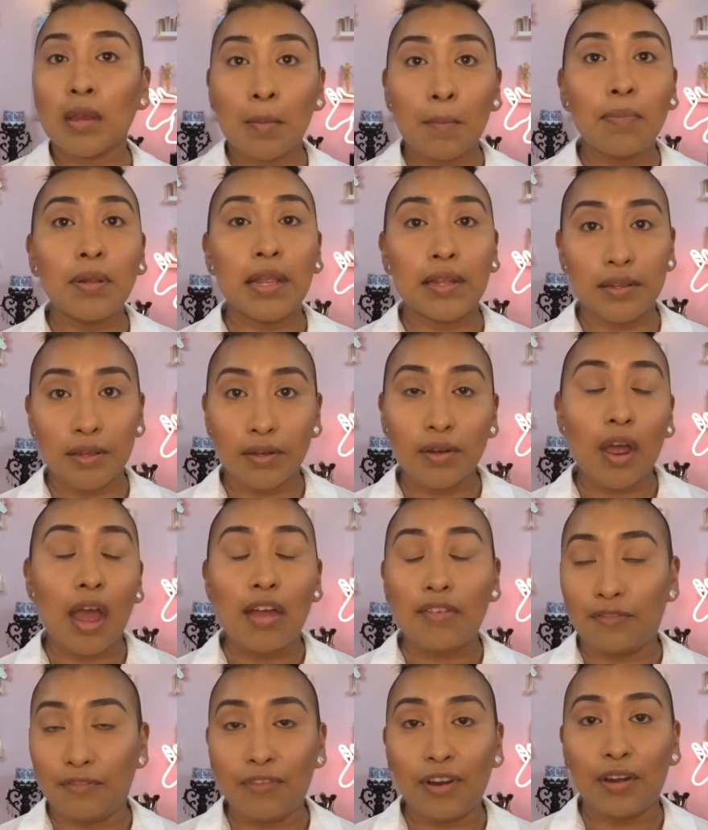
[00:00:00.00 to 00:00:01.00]
Blended
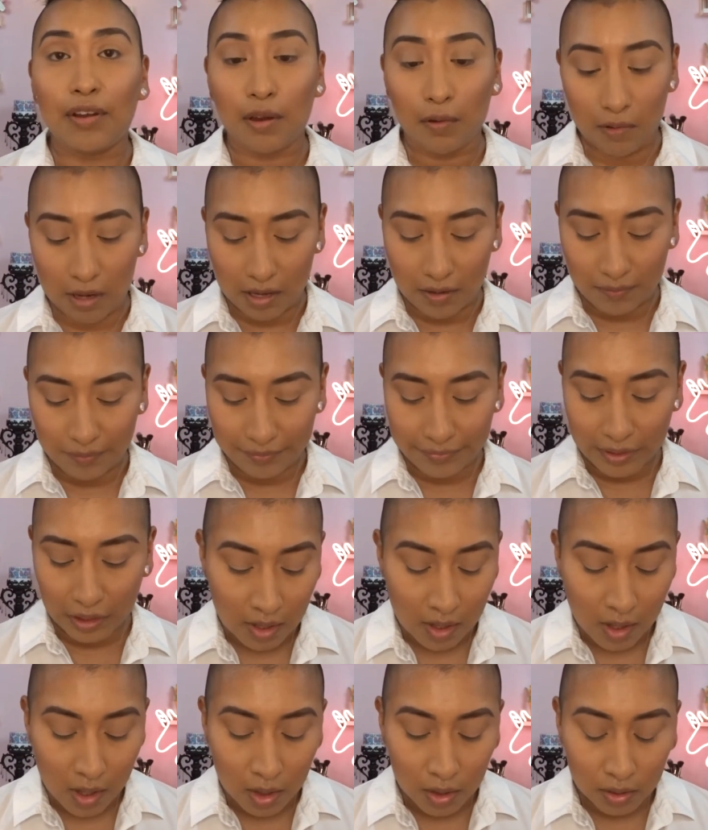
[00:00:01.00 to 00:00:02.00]
very well.
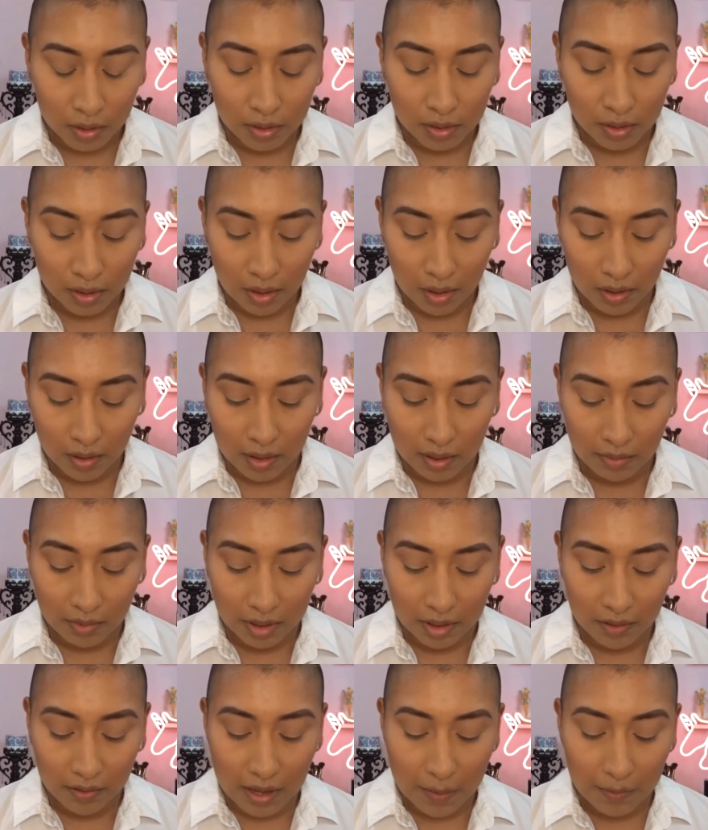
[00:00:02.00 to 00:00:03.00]
So I'm
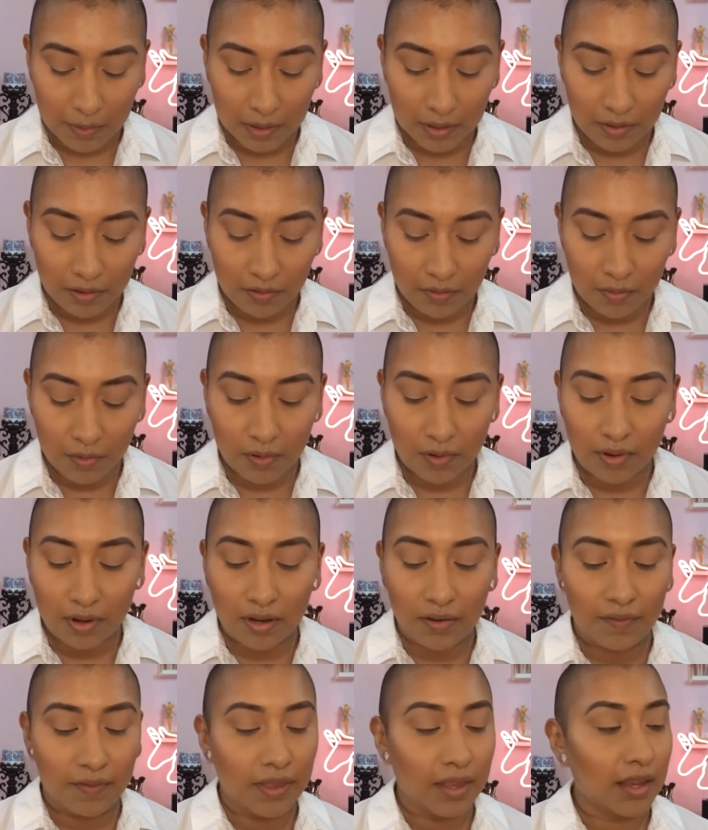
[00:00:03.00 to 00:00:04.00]
gonna grab a little more
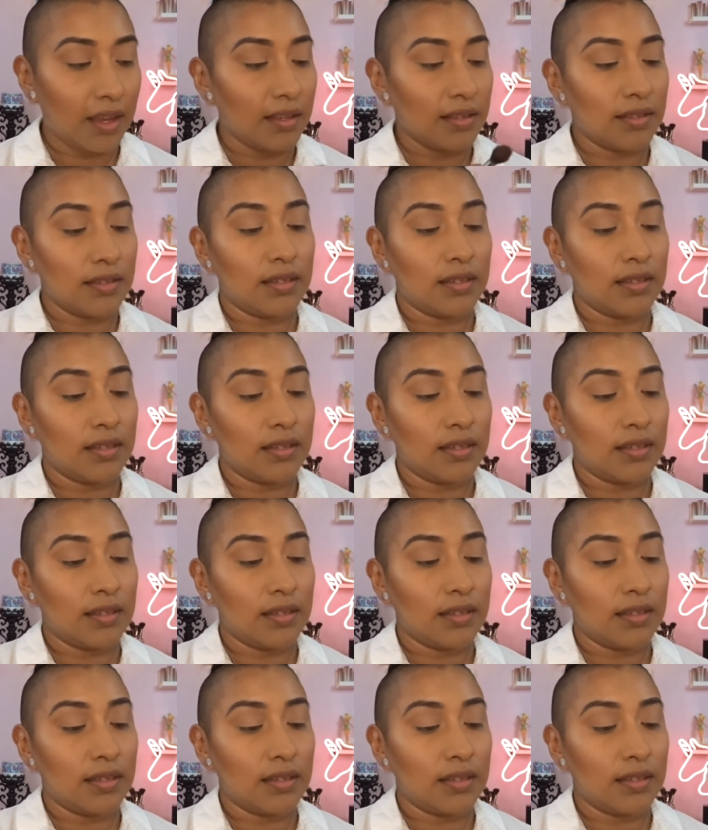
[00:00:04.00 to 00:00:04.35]
of that